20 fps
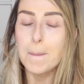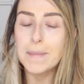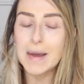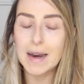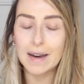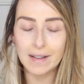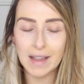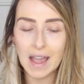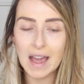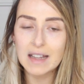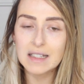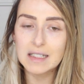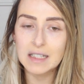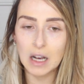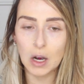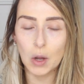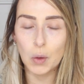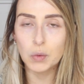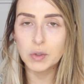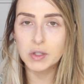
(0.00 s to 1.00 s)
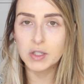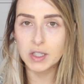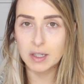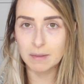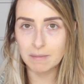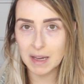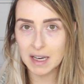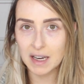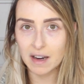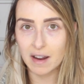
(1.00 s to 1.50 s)
but I'll get as close to
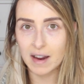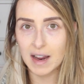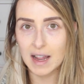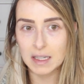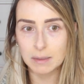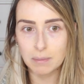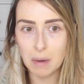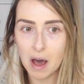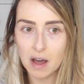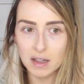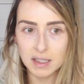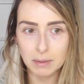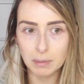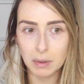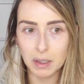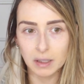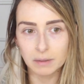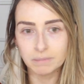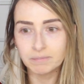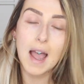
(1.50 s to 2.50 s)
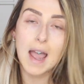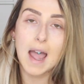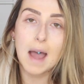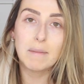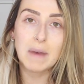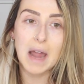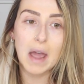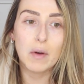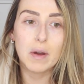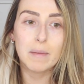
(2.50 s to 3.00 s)
midnight as possible. I
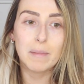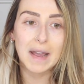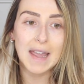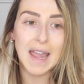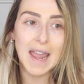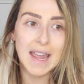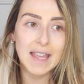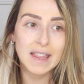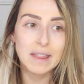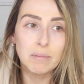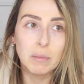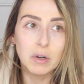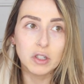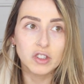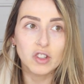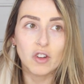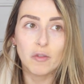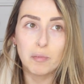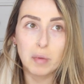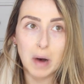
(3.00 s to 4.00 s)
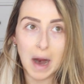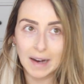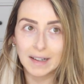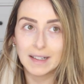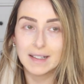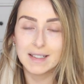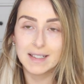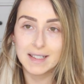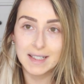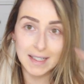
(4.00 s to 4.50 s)
am now in my eighth month of
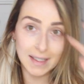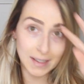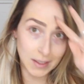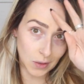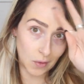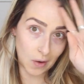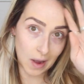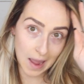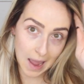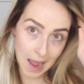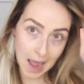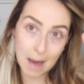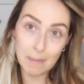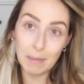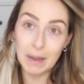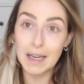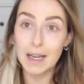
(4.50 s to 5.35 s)
pregnancy, so I am